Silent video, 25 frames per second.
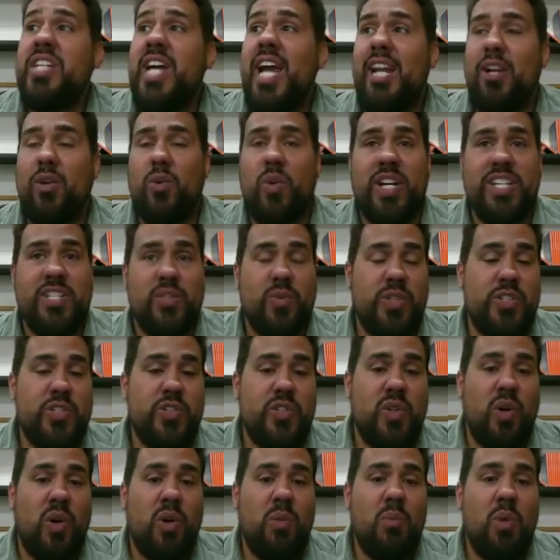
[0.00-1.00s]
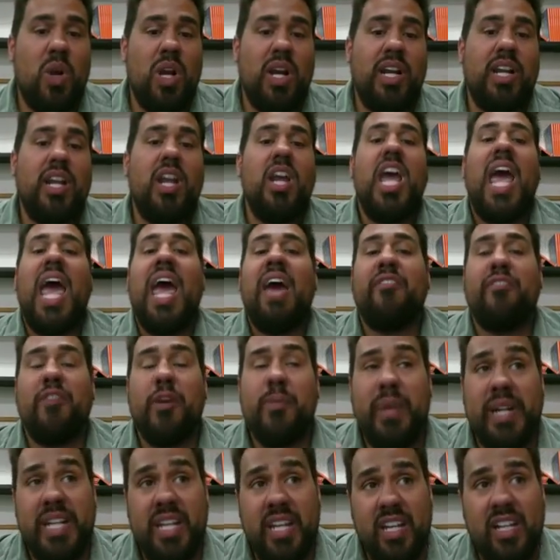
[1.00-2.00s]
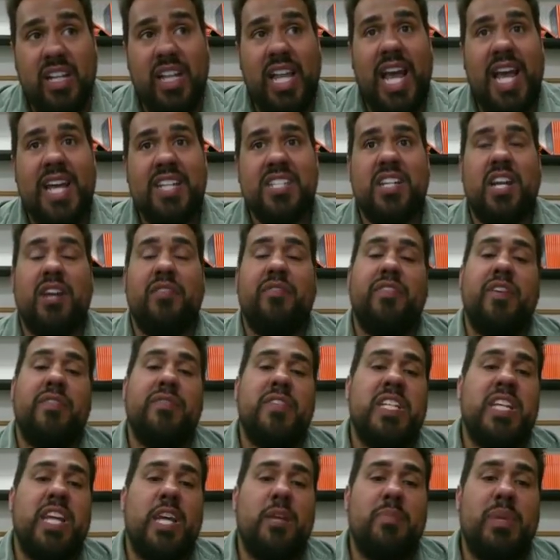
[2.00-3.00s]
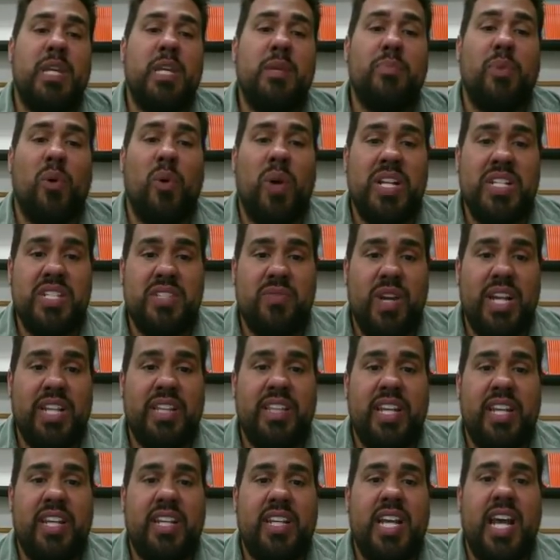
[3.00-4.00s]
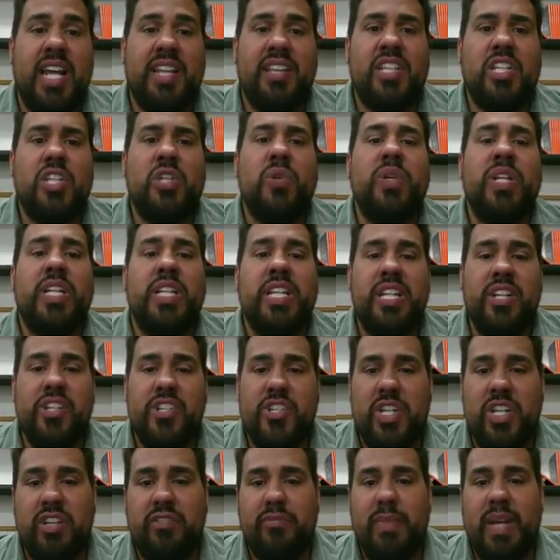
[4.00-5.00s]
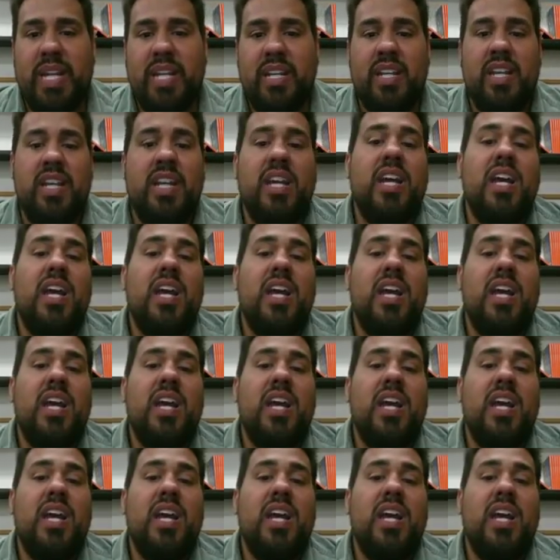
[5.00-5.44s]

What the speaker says: side quest, which is homework, everybody in class got 50 AP points, right? They got the Unity achievement.